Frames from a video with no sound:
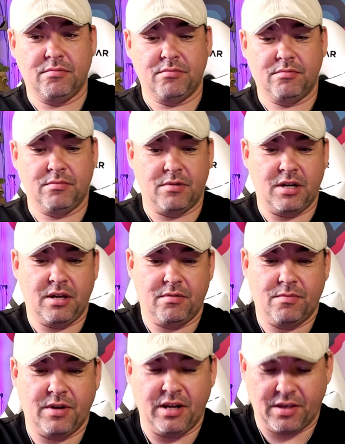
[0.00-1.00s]
All right,
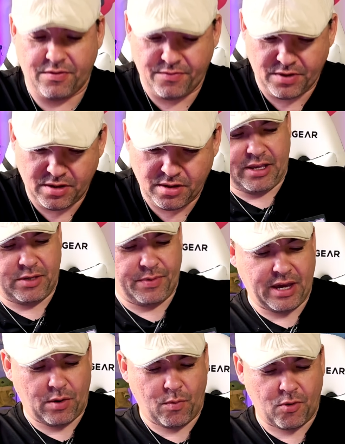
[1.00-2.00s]
reading's fun. So we
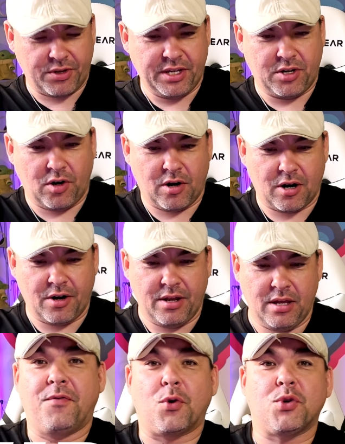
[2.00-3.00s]
got a warranty card.
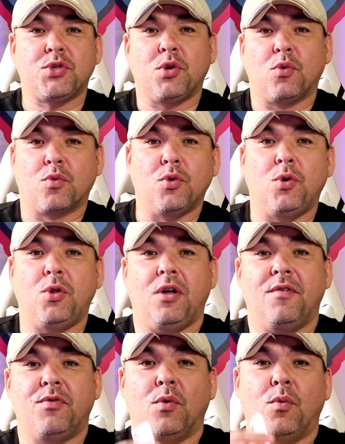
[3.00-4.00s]
First rule of the